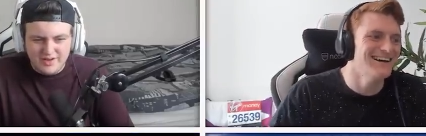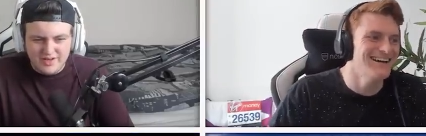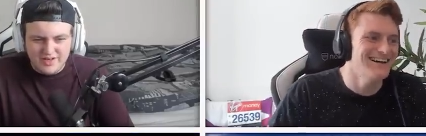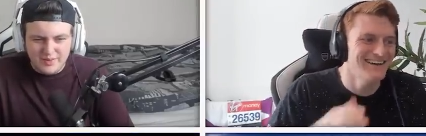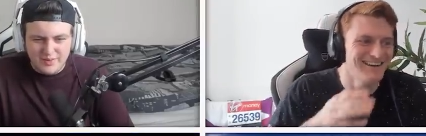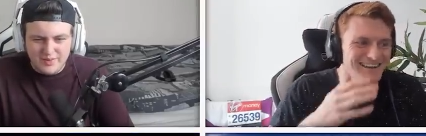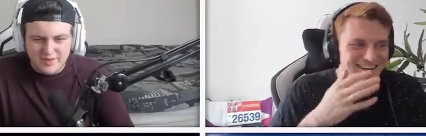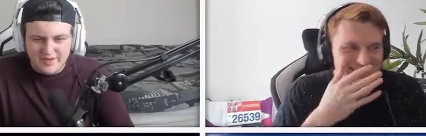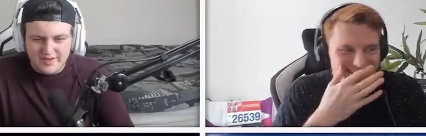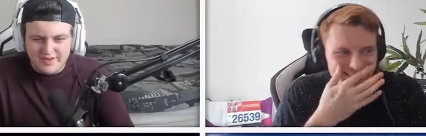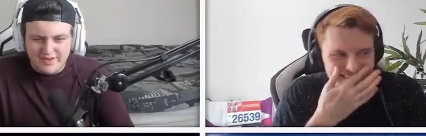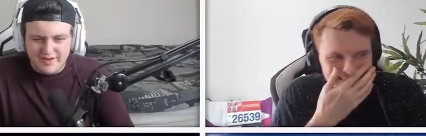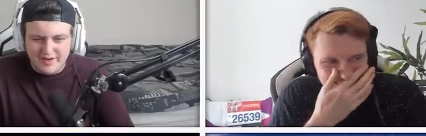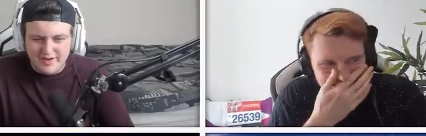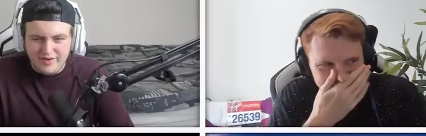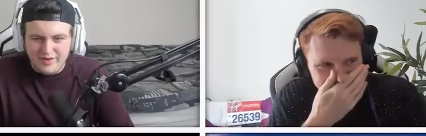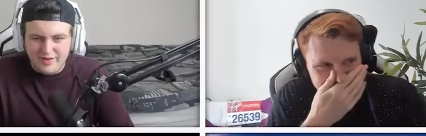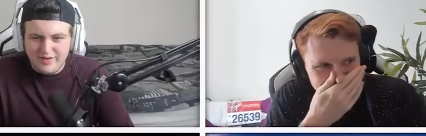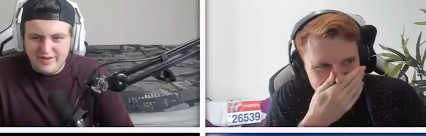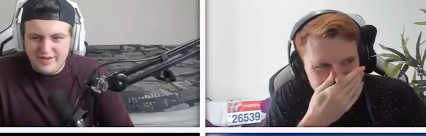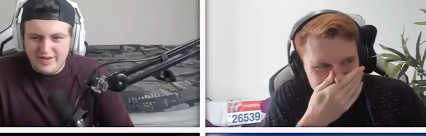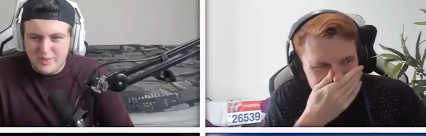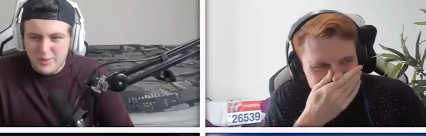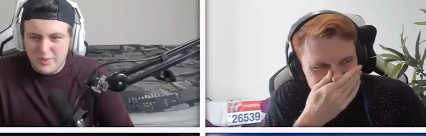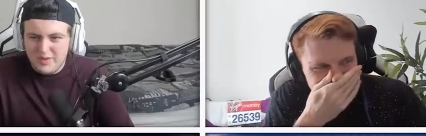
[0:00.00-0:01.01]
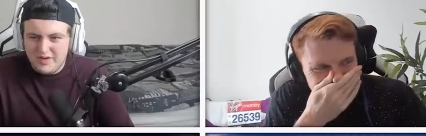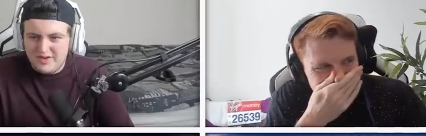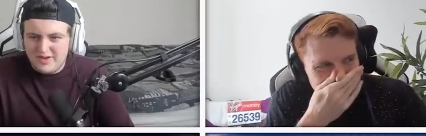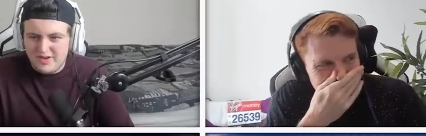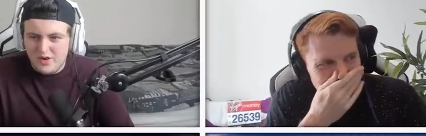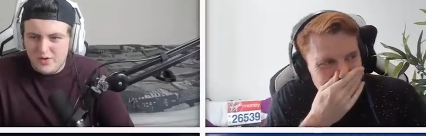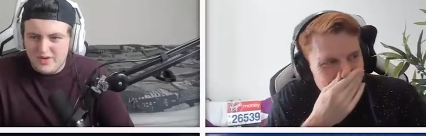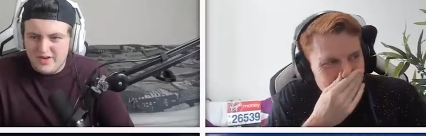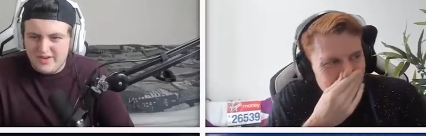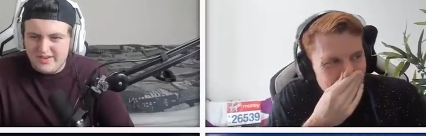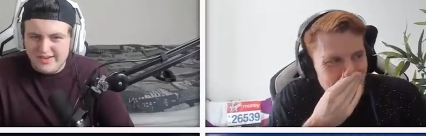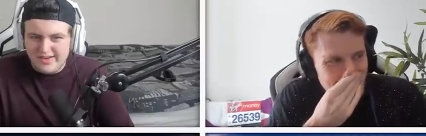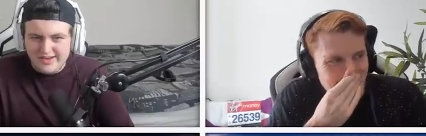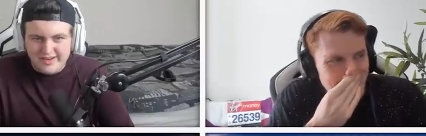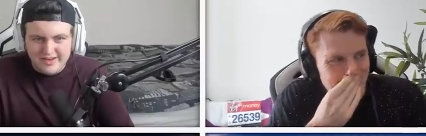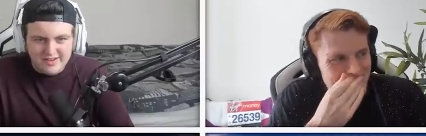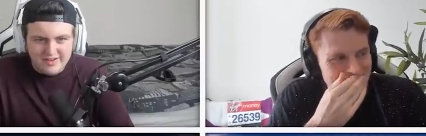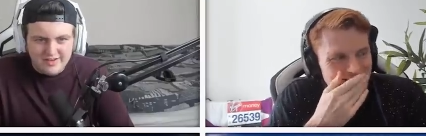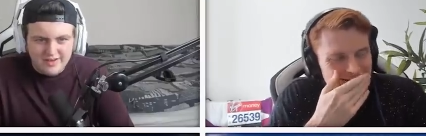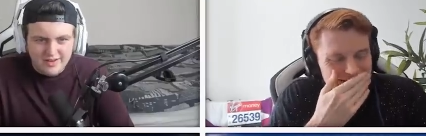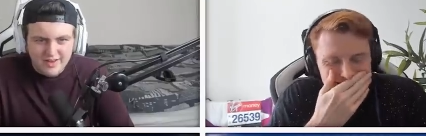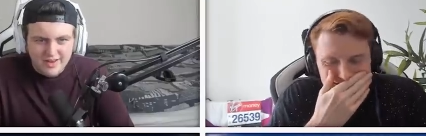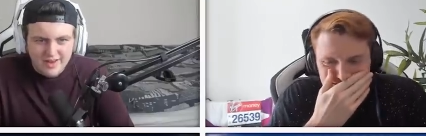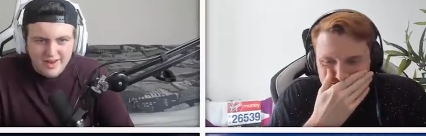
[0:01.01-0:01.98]
Speaker 1: it was so it was so deceased.
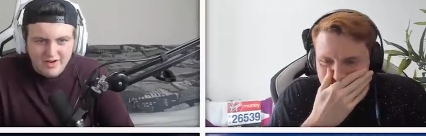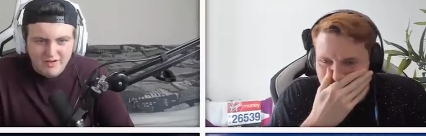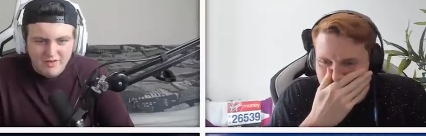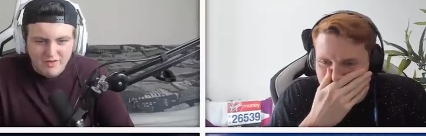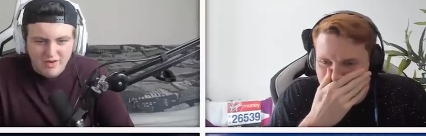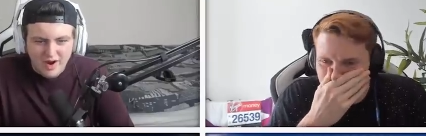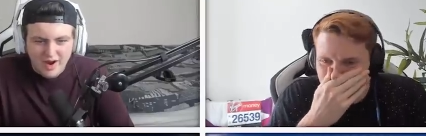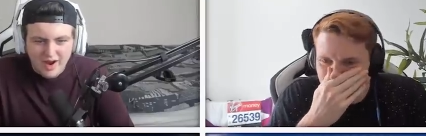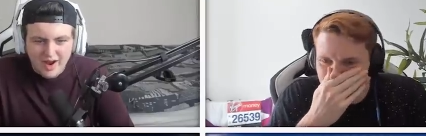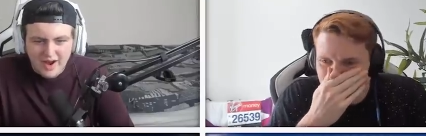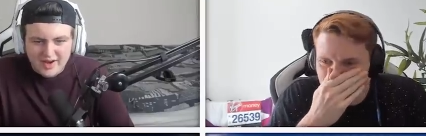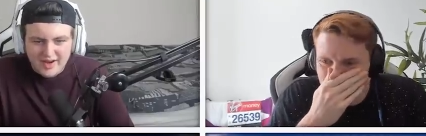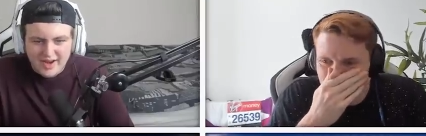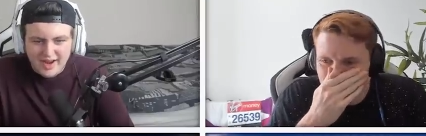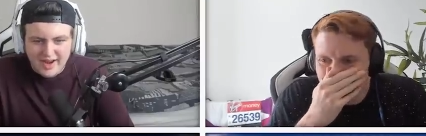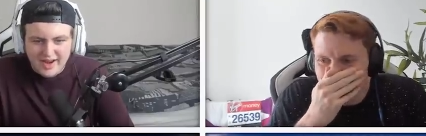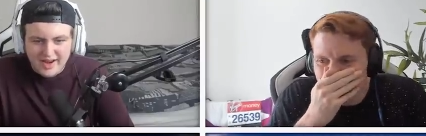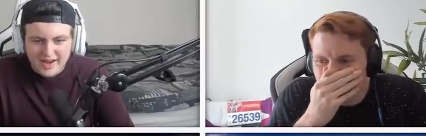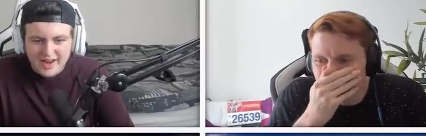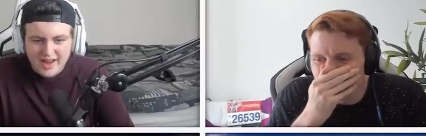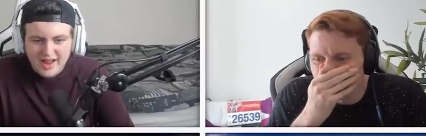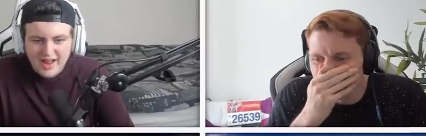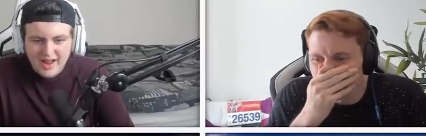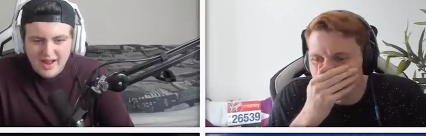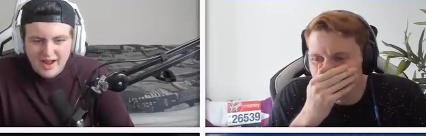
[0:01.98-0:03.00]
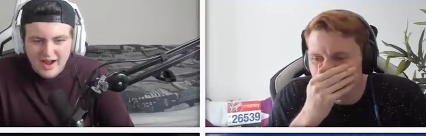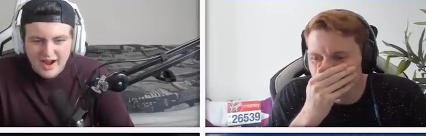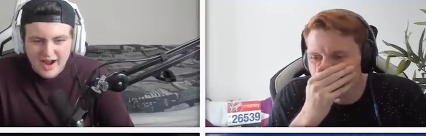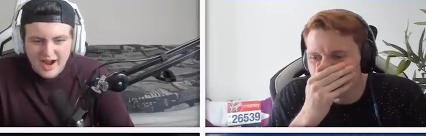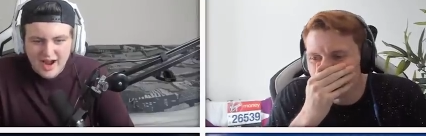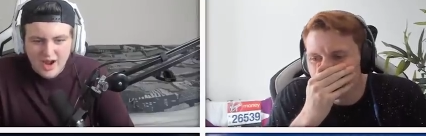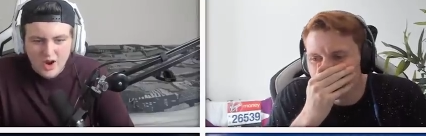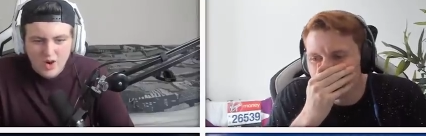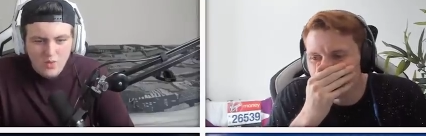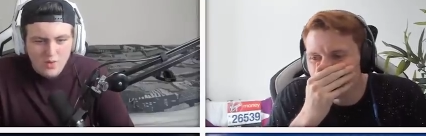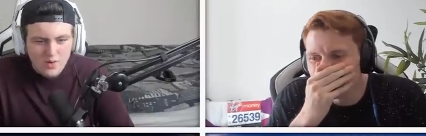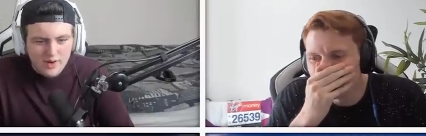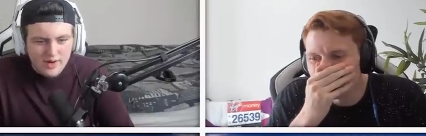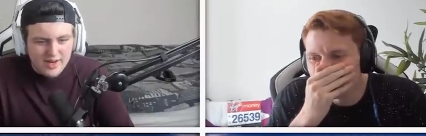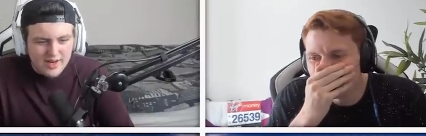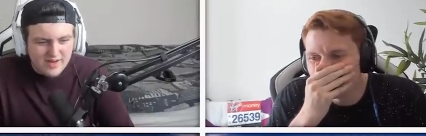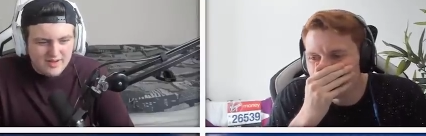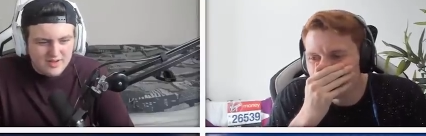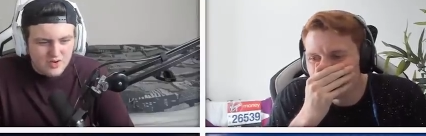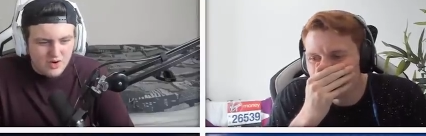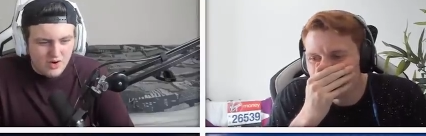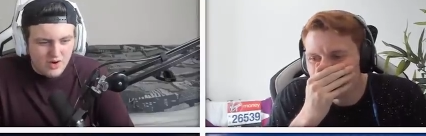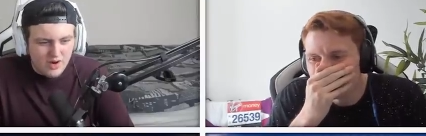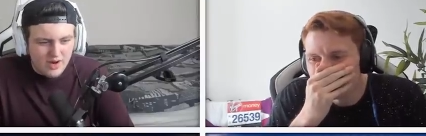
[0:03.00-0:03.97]
Right, okay. Uh, oh, he has
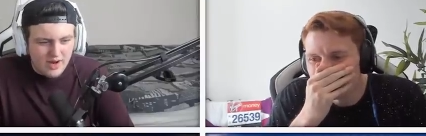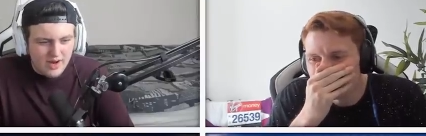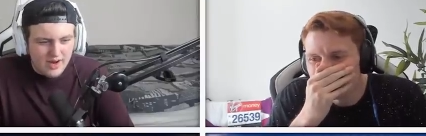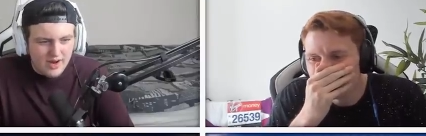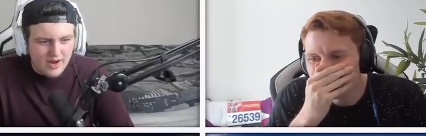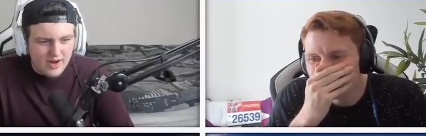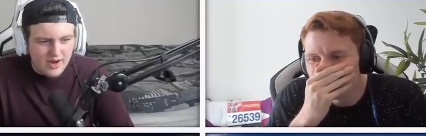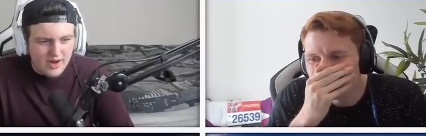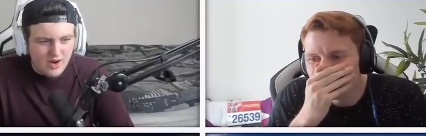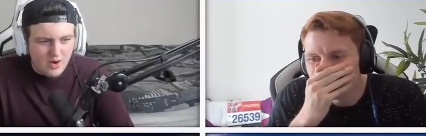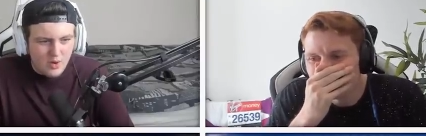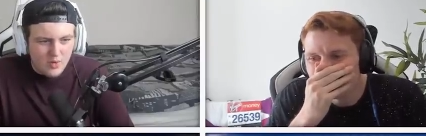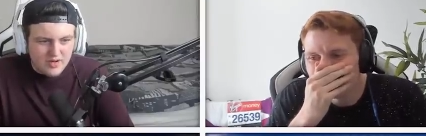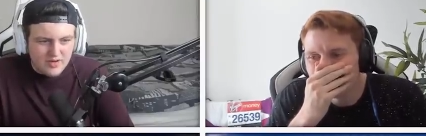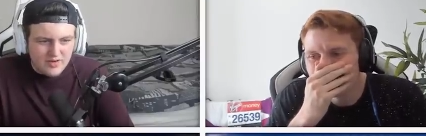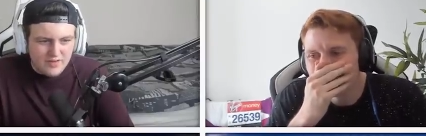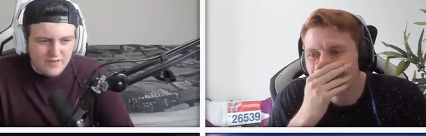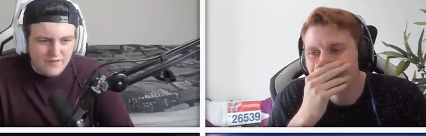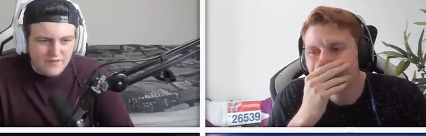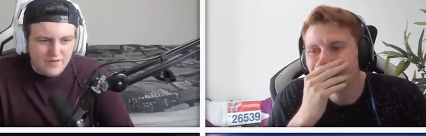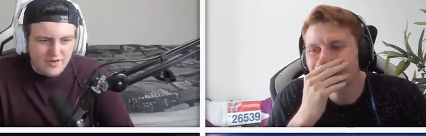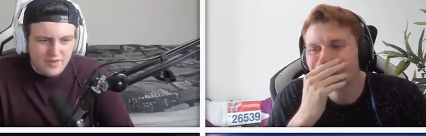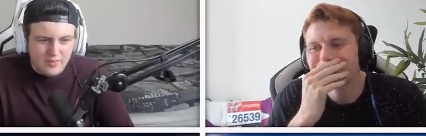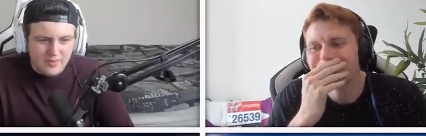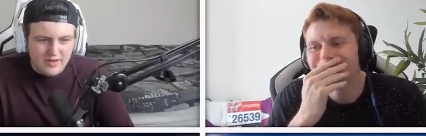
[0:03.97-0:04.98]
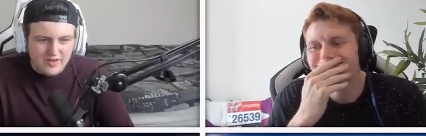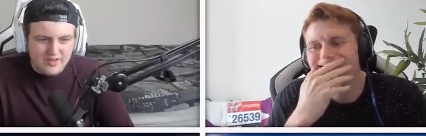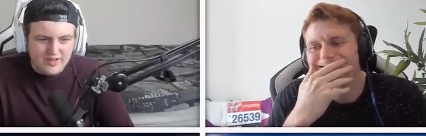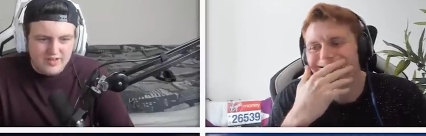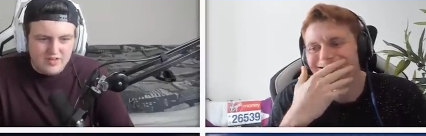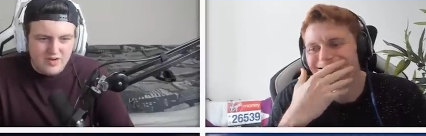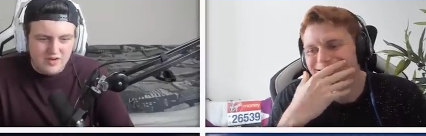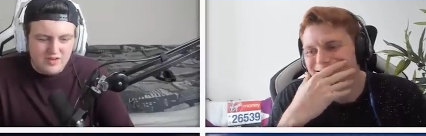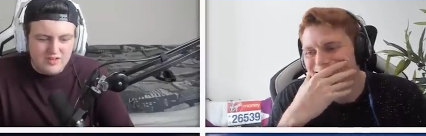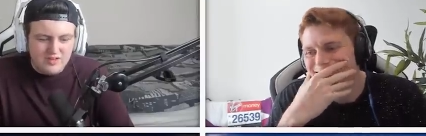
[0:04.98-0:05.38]
got. Uh, oh, it's a footmus. He's got